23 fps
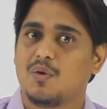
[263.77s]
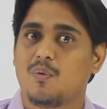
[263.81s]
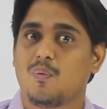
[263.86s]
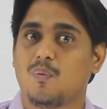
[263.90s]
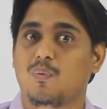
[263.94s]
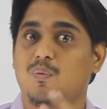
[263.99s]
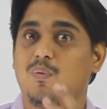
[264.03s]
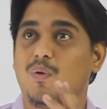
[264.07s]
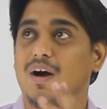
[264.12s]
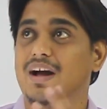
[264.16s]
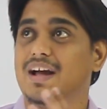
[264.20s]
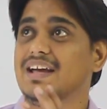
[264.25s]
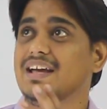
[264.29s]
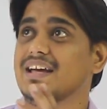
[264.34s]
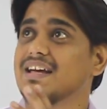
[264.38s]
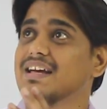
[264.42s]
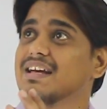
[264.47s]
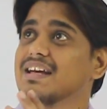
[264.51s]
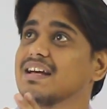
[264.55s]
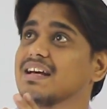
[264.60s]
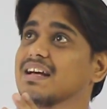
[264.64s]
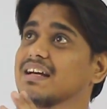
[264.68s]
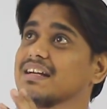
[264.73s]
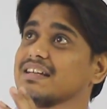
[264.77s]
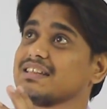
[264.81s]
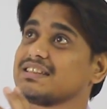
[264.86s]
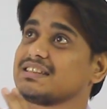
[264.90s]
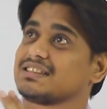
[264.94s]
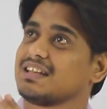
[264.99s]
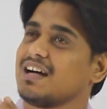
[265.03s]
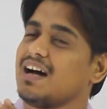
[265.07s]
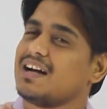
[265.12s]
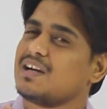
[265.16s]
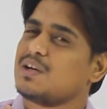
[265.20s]
Why
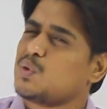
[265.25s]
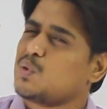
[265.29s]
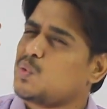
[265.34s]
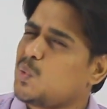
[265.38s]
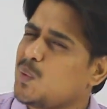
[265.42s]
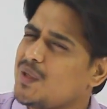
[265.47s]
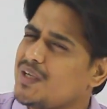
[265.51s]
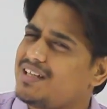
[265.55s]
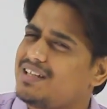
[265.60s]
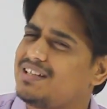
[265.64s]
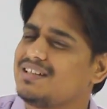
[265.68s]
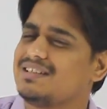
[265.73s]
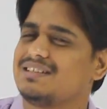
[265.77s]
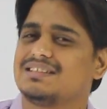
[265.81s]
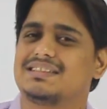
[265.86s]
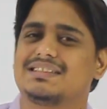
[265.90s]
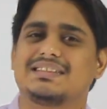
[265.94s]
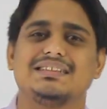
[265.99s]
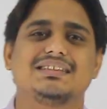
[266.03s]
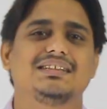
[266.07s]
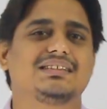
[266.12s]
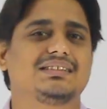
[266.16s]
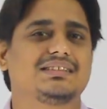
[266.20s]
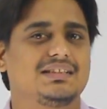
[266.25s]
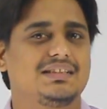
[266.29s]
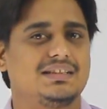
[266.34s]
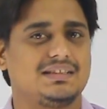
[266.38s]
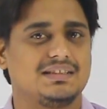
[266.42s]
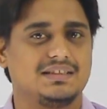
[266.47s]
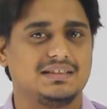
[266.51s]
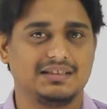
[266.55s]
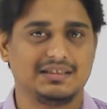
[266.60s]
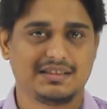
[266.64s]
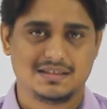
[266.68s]
star twinkles
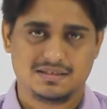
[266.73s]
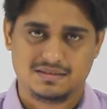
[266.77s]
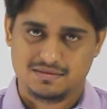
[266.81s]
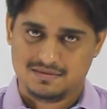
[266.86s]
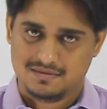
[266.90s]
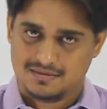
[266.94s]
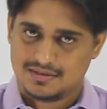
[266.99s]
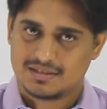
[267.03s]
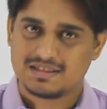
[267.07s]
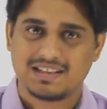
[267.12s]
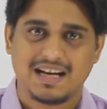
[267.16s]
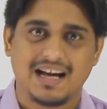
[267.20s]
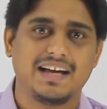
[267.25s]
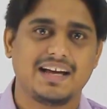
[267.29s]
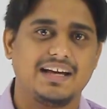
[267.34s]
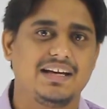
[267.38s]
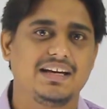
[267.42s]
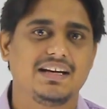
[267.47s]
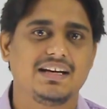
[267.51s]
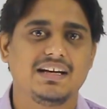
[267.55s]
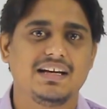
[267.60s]
in the sky?